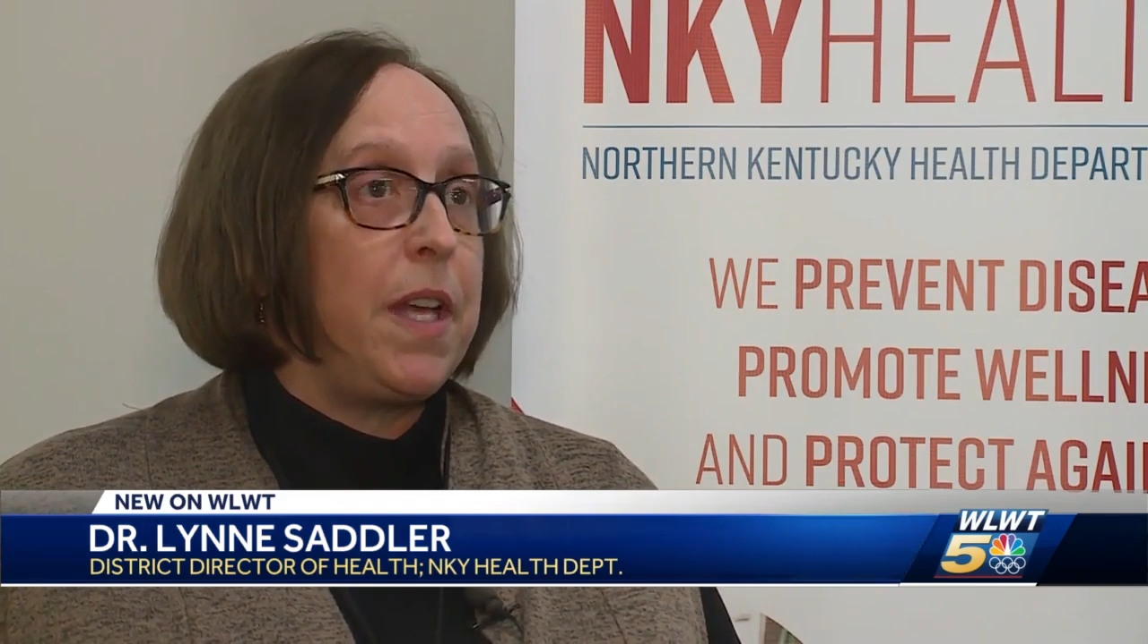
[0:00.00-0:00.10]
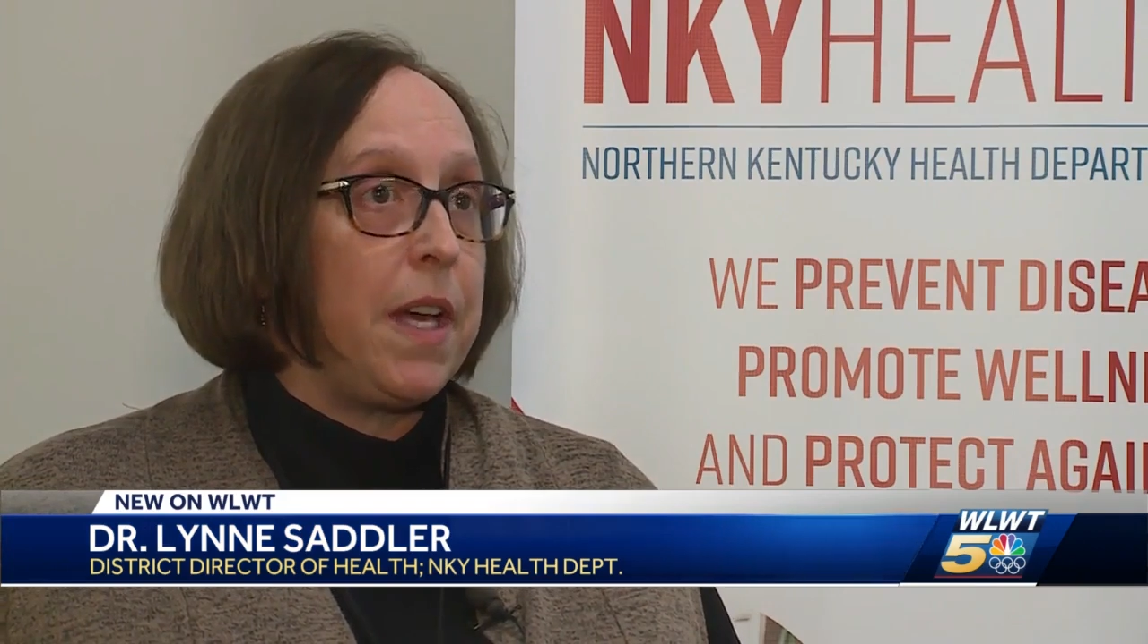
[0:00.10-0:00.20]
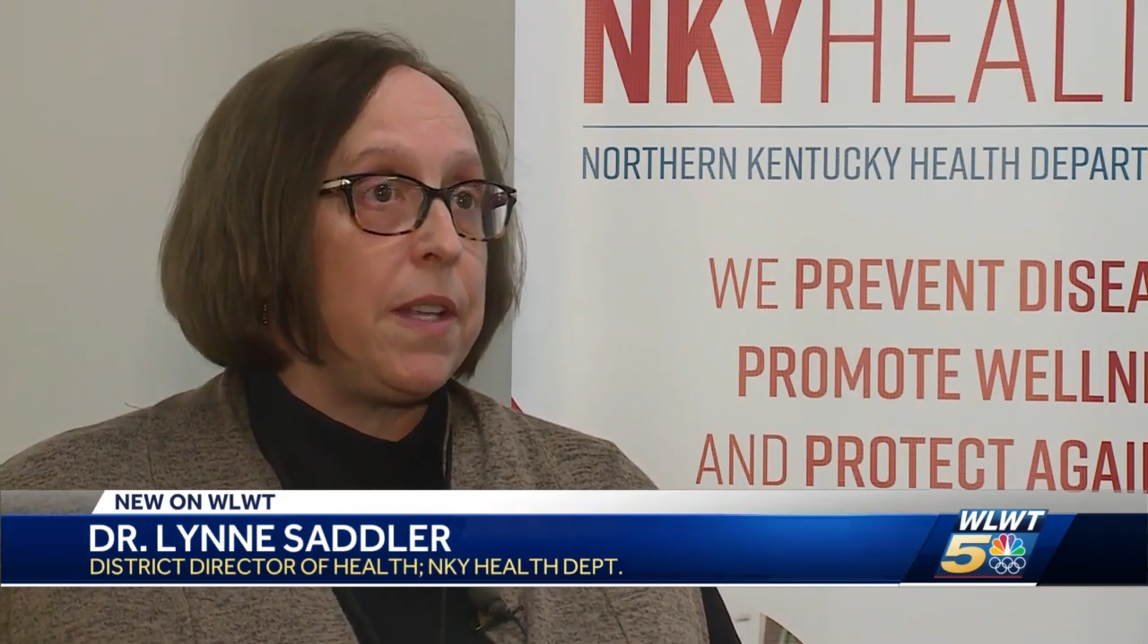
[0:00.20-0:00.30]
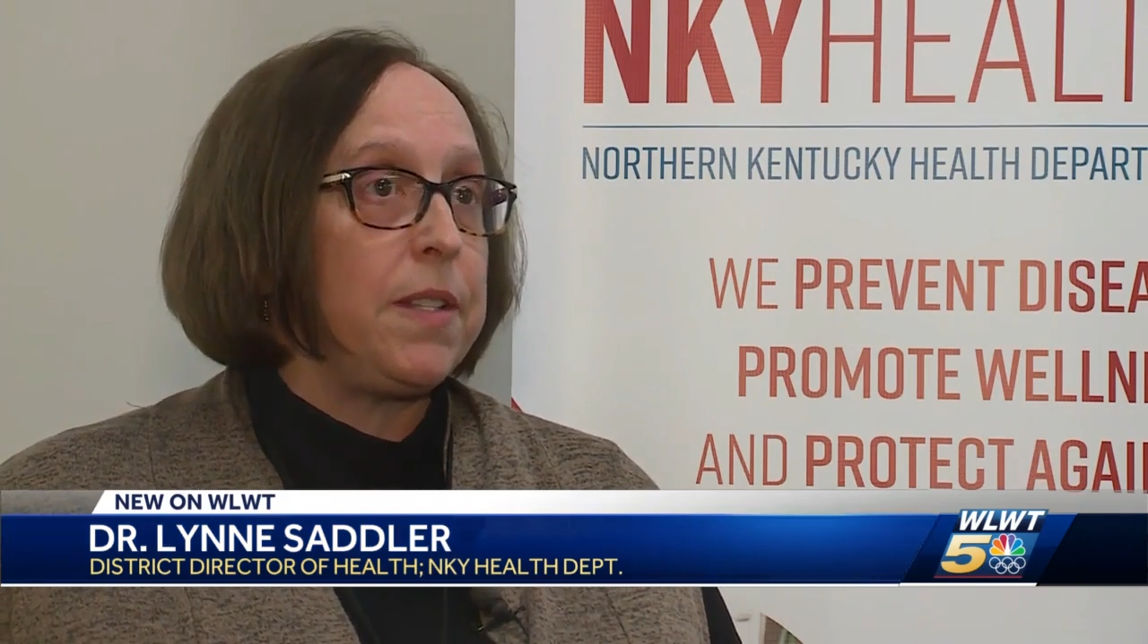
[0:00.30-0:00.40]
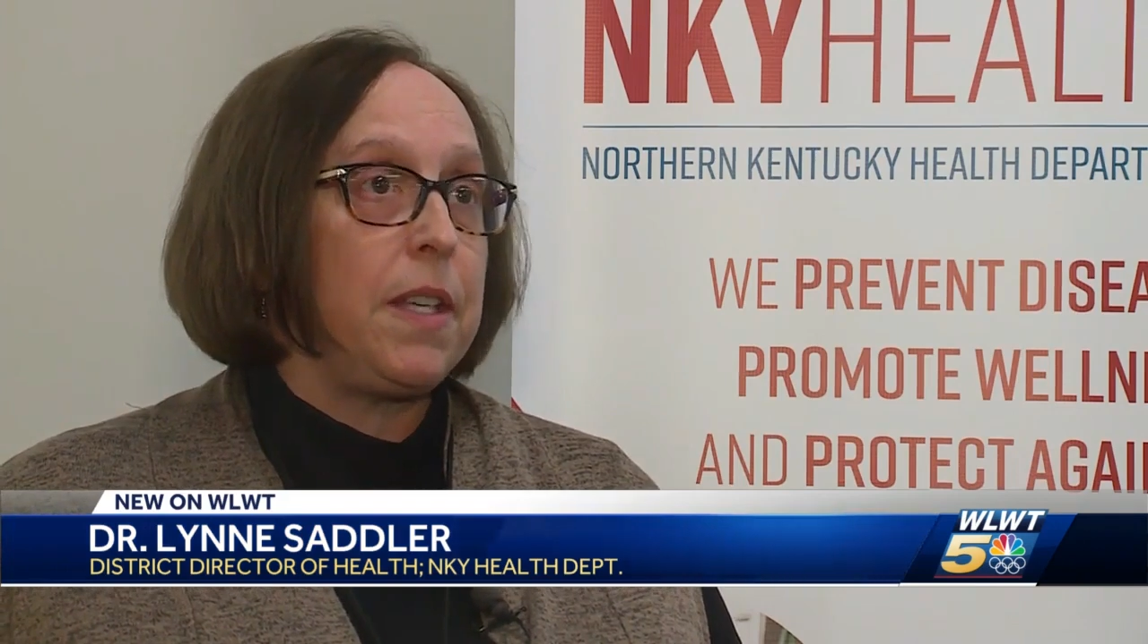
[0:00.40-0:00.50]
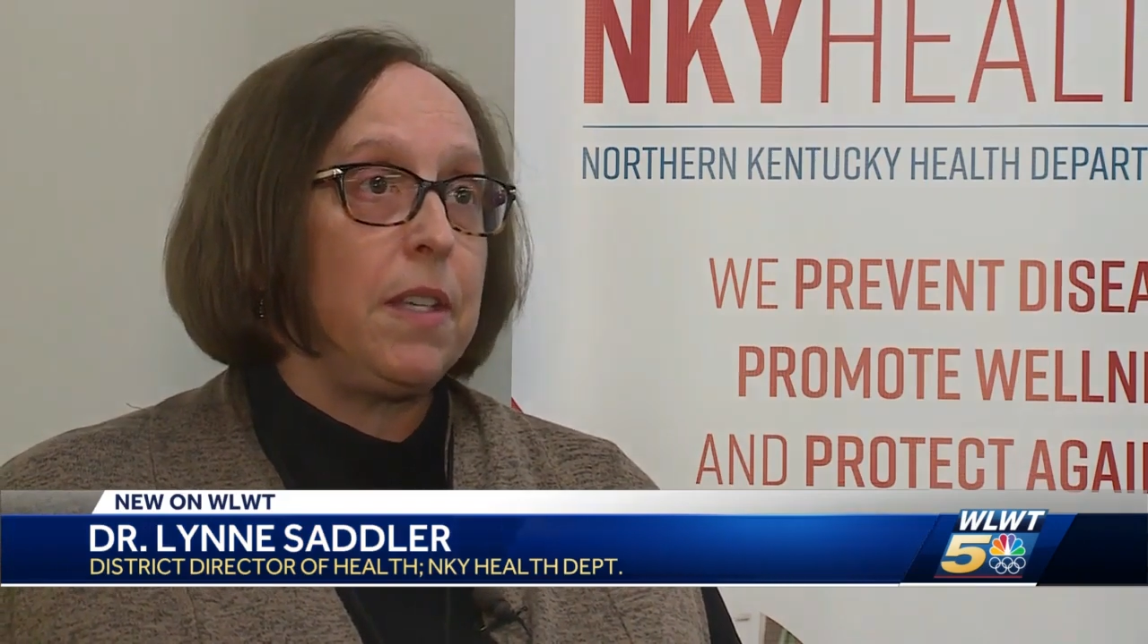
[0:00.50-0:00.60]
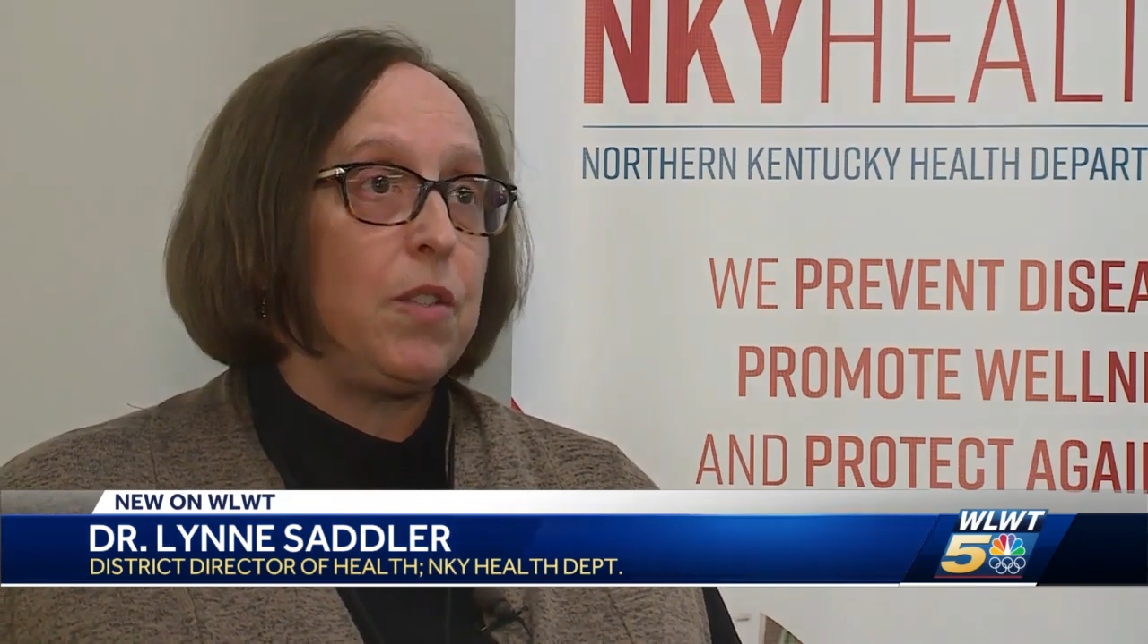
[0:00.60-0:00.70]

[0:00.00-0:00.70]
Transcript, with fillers: of deaths.